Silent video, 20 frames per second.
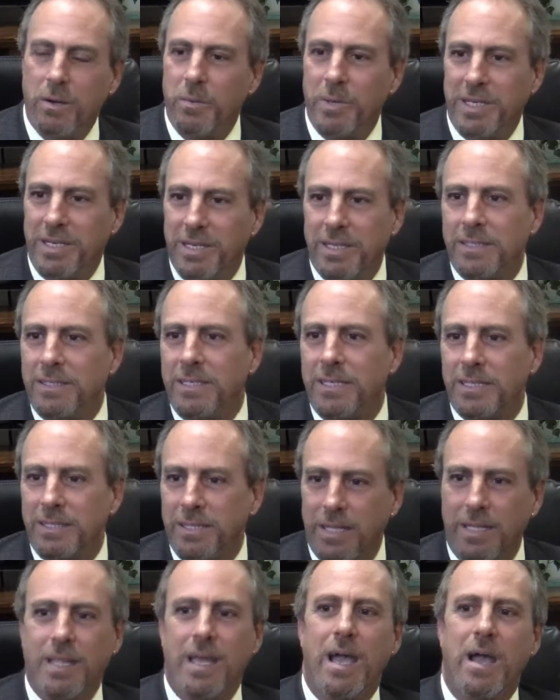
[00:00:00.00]
We didn't get
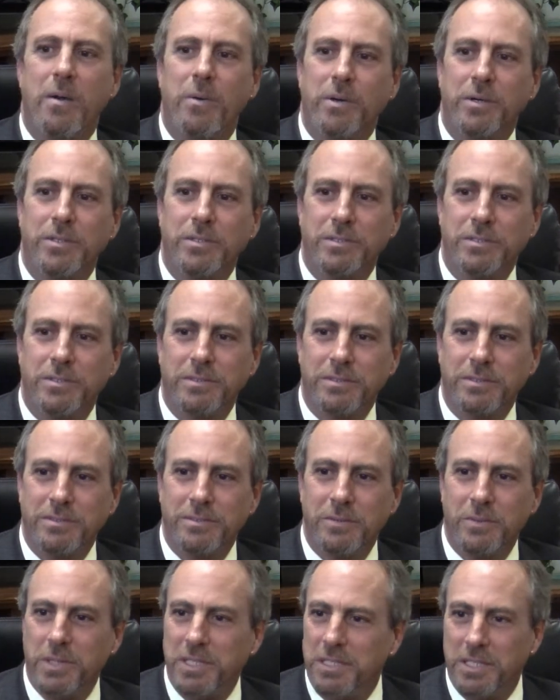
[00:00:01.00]
the towers.
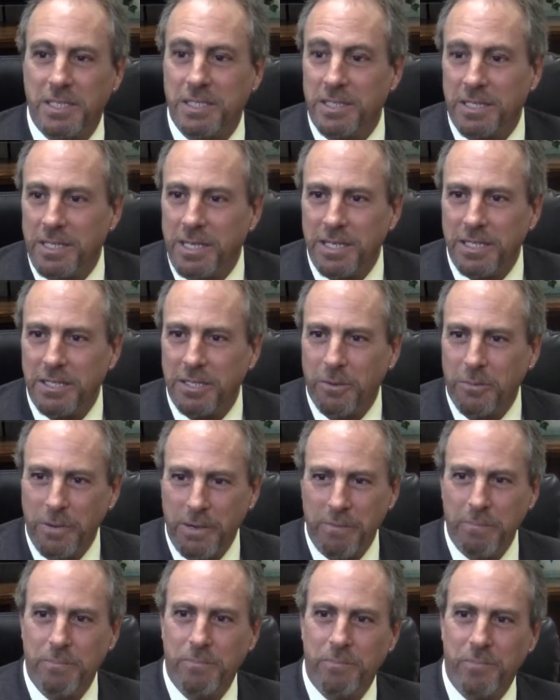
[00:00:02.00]
We didn't get the
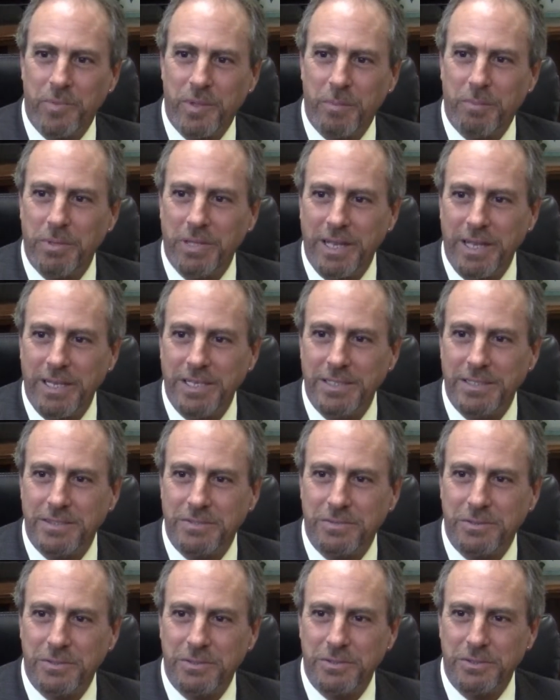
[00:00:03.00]
wind blades
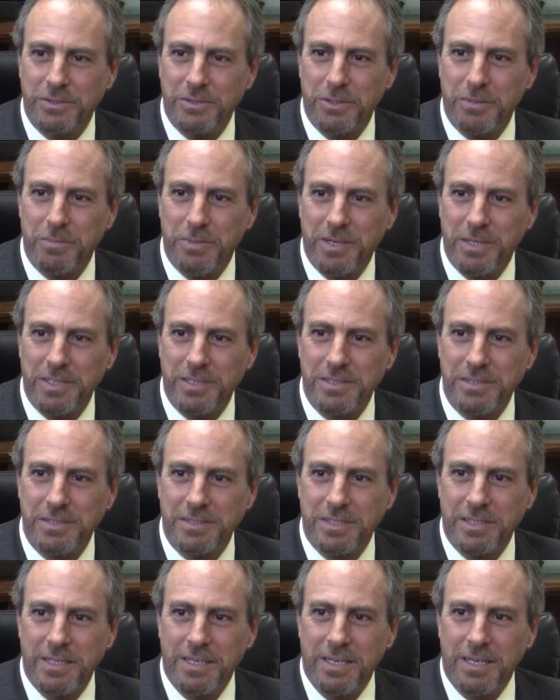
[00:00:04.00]
or the turbines.
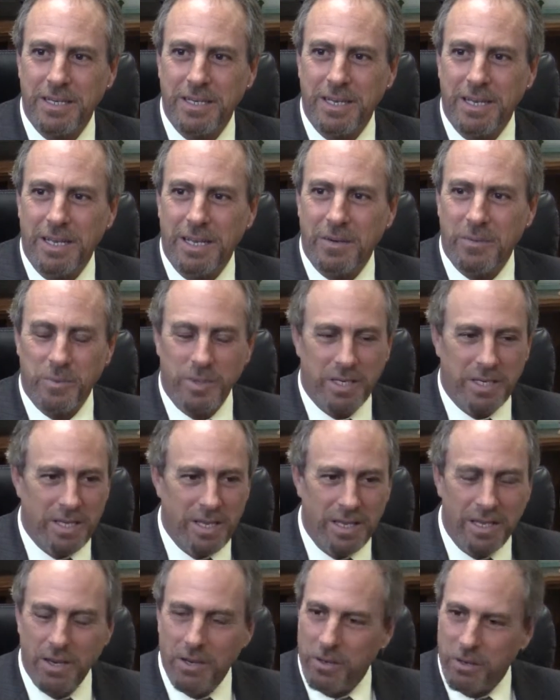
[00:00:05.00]
And
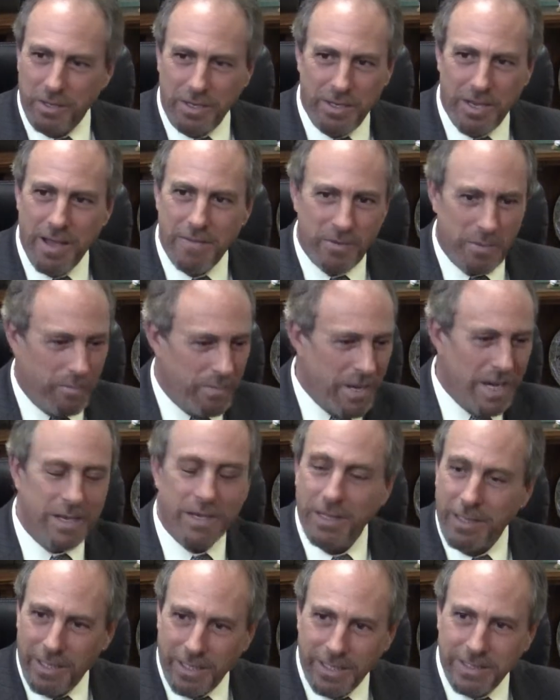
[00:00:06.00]
you have a
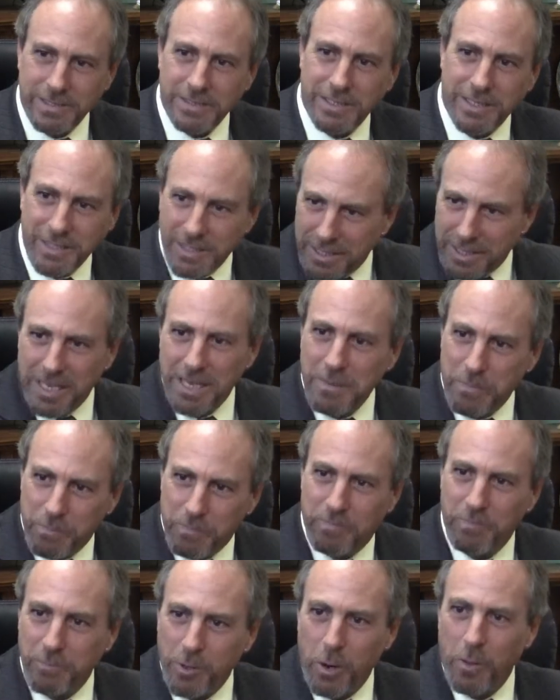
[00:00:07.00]
bucket list that you keep
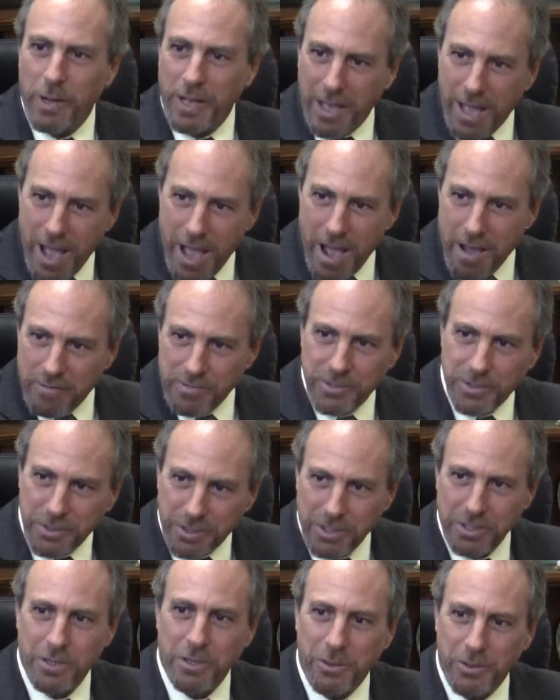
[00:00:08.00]
going after,
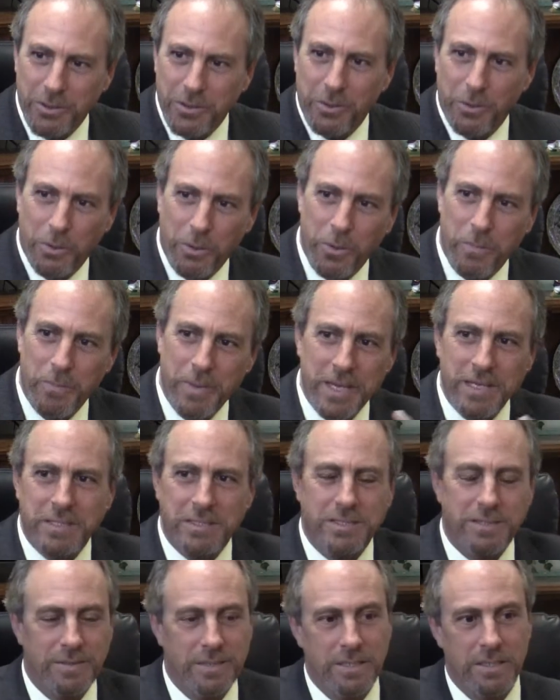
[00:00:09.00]
the whole
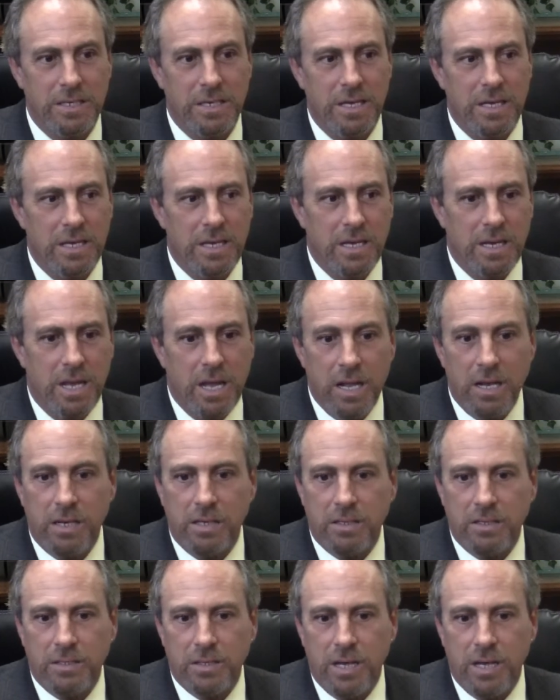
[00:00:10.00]
mix of it. And